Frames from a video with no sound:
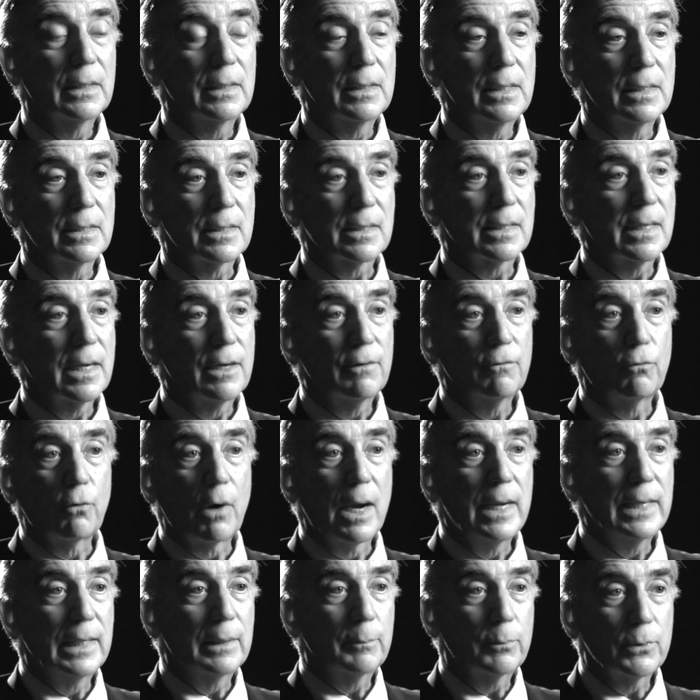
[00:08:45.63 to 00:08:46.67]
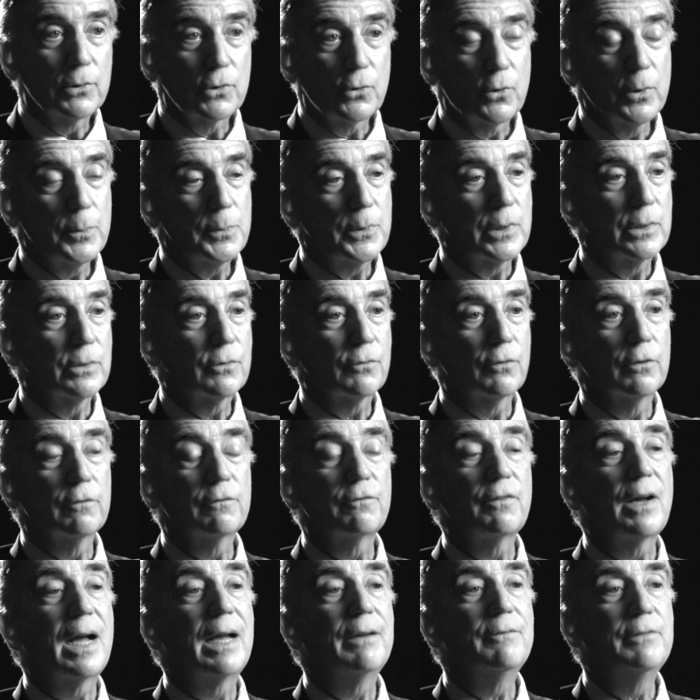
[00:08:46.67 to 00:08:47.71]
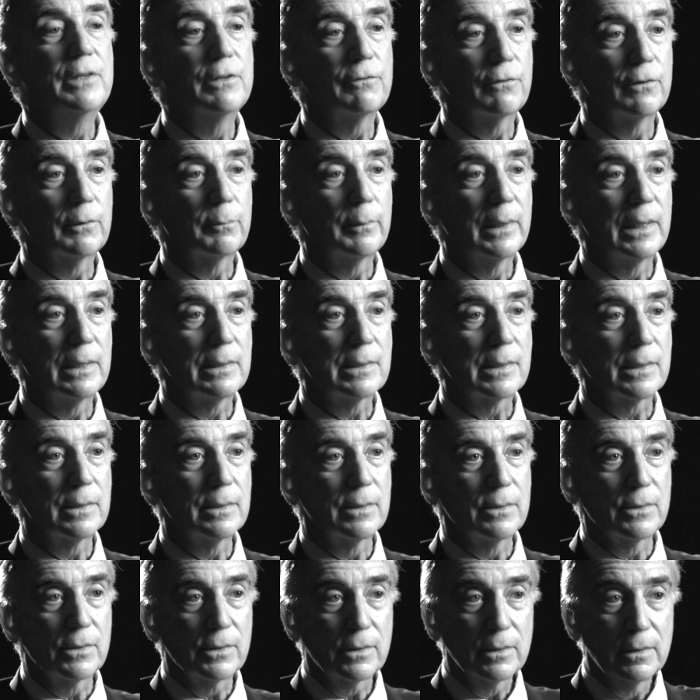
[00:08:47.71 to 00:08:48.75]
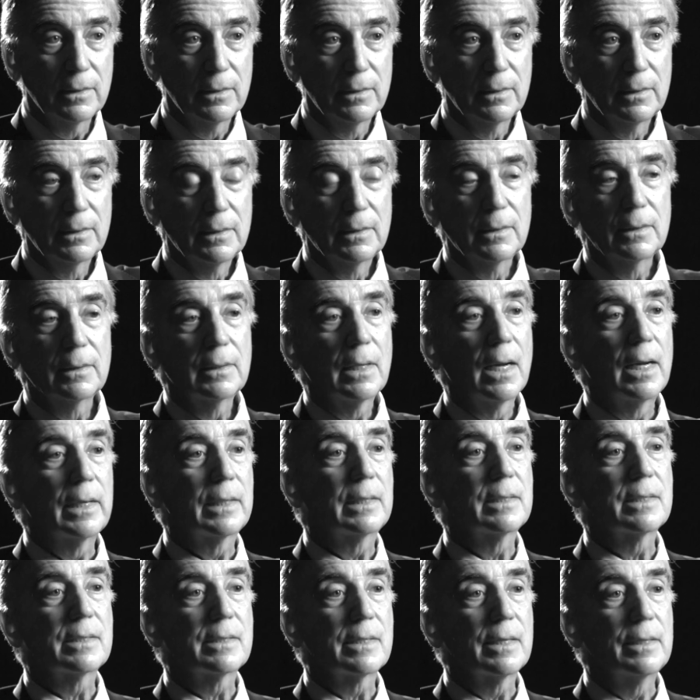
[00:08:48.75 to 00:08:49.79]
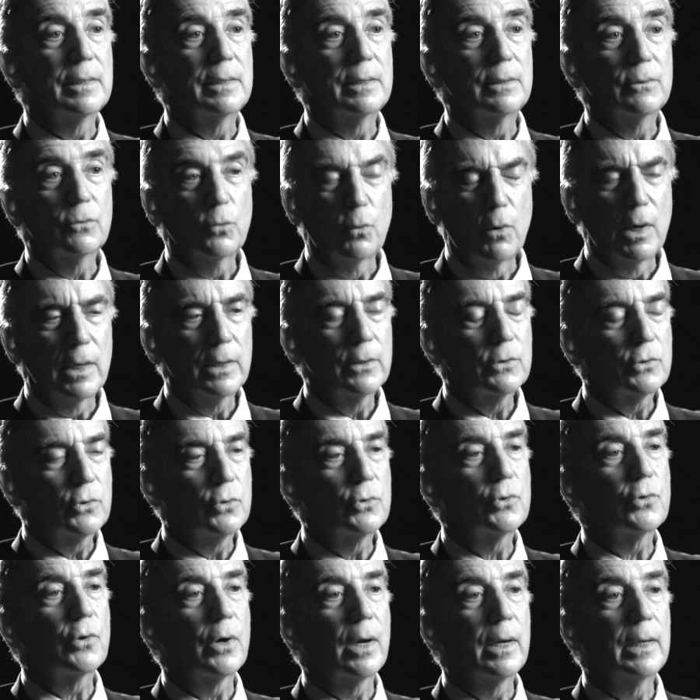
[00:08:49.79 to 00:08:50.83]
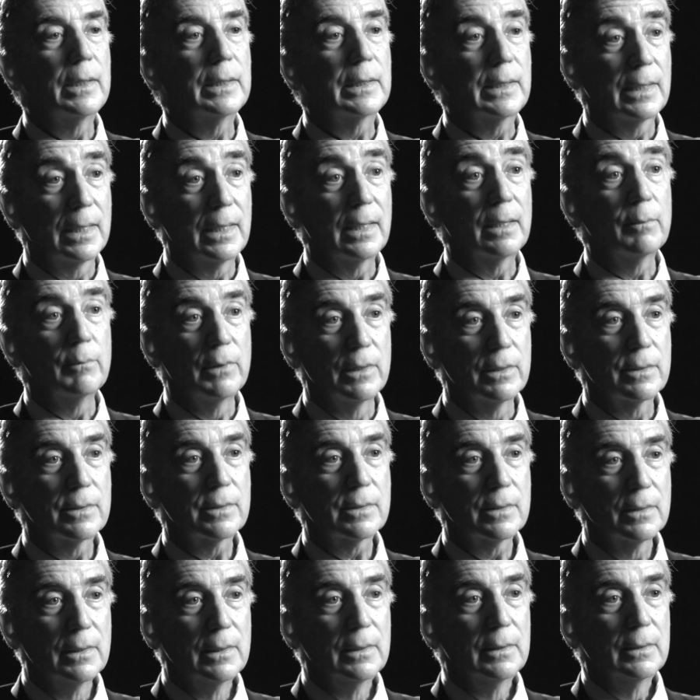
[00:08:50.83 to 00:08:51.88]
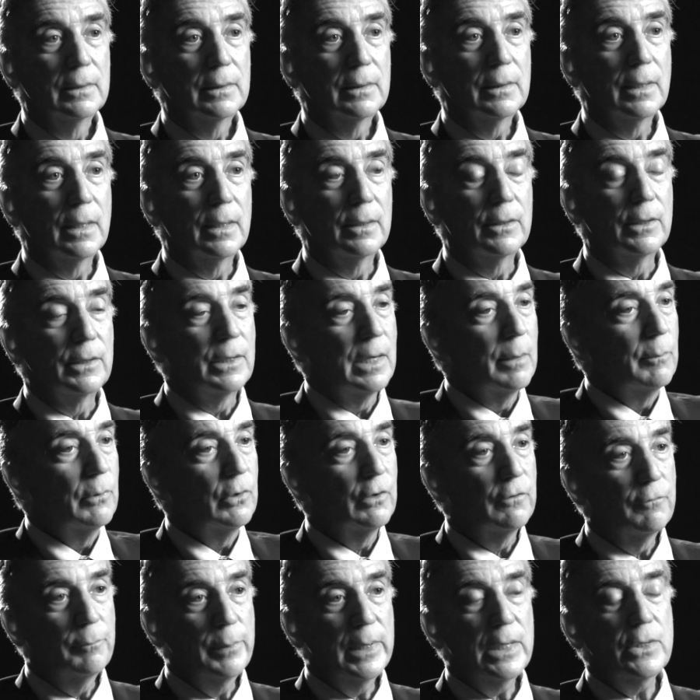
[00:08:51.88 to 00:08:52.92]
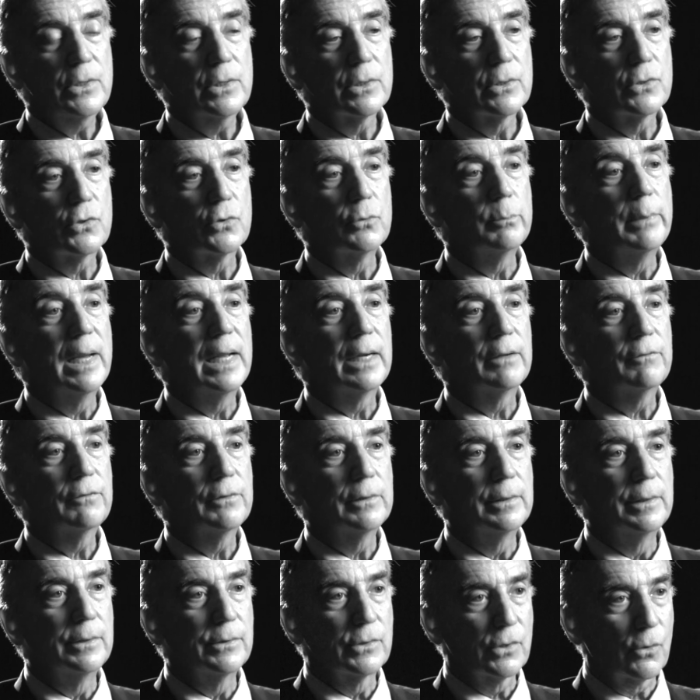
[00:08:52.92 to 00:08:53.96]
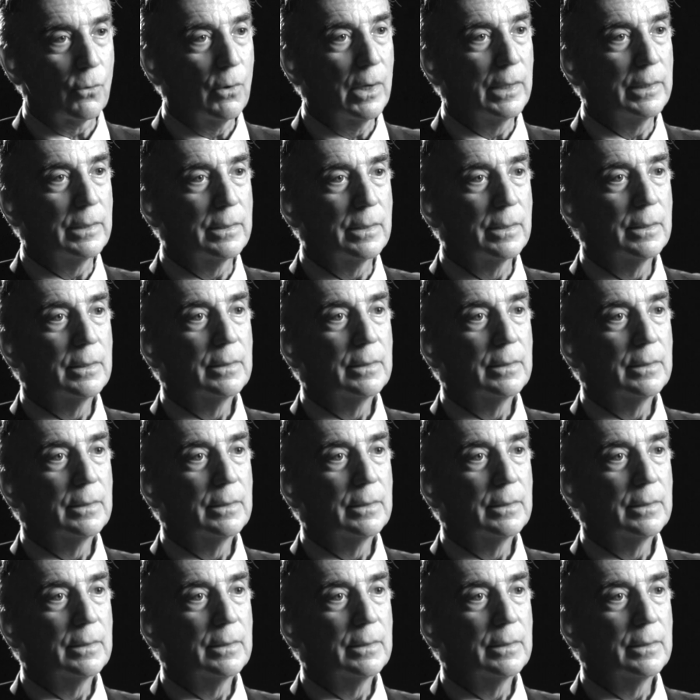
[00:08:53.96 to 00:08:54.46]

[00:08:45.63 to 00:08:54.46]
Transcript: Instead of writing prescriptions for 5 different medicines, I can say, why don't you try cannabis? And the number of patients who benefit is quite